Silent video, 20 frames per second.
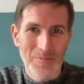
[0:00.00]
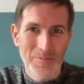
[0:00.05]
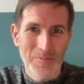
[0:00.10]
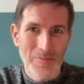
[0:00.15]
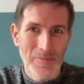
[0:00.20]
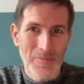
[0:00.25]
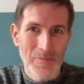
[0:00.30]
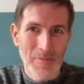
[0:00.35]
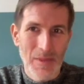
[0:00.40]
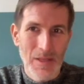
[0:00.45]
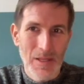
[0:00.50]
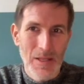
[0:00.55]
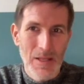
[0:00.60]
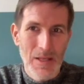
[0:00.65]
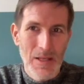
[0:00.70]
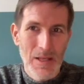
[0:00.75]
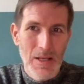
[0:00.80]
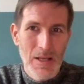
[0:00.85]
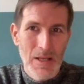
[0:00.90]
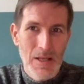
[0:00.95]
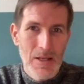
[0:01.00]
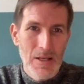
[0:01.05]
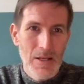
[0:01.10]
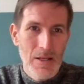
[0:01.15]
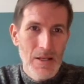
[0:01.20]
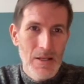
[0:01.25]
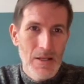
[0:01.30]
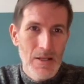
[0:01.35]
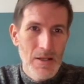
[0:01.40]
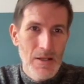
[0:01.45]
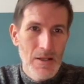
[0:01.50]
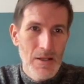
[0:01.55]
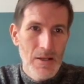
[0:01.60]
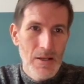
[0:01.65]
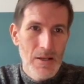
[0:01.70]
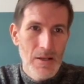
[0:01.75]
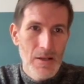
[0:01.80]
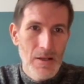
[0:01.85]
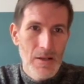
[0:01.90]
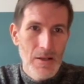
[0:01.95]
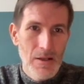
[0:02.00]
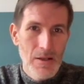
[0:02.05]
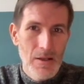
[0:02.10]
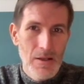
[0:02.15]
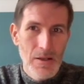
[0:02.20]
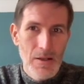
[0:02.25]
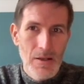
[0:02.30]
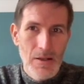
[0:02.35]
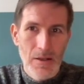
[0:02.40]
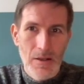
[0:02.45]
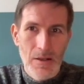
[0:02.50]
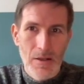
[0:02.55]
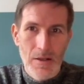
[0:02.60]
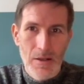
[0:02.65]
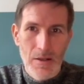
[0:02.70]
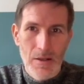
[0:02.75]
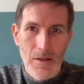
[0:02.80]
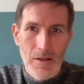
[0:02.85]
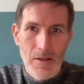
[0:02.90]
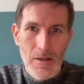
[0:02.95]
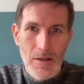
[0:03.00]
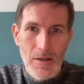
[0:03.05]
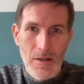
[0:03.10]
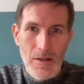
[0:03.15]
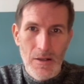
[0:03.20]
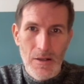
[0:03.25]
(silence)